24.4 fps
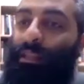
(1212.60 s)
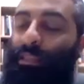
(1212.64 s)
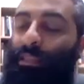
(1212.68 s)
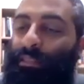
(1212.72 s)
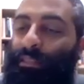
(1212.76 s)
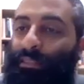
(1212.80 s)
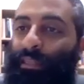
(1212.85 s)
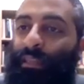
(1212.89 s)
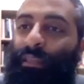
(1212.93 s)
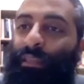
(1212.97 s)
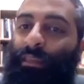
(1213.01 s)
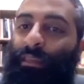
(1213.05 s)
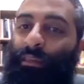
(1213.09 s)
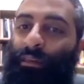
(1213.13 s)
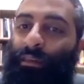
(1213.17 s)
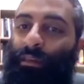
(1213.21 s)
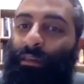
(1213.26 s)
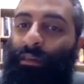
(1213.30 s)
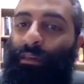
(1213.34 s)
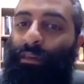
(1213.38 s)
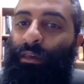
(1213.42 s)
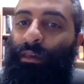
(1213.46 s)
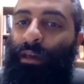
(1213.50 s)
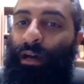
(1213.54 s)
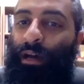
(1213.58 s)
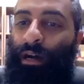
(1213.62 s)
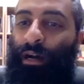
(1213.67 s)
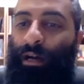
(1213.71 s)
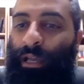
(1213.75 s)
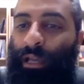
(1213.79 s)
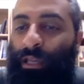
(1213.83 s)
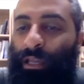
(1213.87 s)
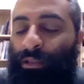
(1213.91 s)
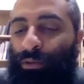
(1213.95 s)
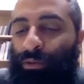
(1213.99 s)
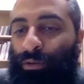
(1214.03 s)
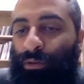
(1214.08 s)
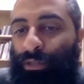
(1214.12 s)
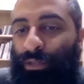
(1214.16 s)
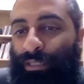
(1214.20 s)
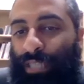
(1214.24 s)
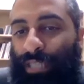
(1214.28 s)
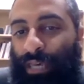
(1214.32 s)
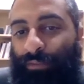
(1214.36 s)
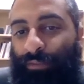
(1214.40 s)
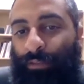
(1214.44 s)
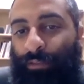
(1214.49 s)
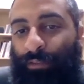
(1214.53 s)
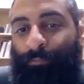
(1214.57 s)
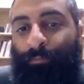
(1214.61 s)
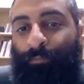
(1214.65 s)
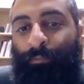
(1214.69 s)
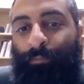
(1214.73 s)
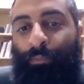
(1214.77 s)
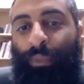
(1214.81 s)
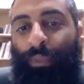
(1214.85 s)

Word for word: the city uh, in Luke 7.